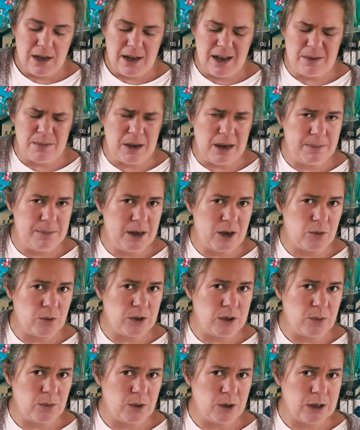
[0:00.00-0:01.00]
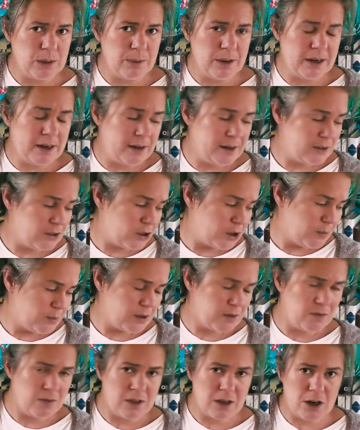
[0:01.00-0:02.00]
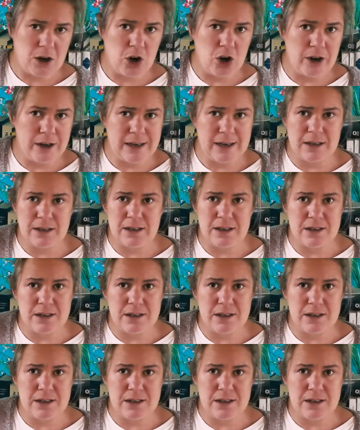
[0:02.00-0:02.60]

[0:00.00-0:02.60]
I'm not really worried about it in terms of the cardigan,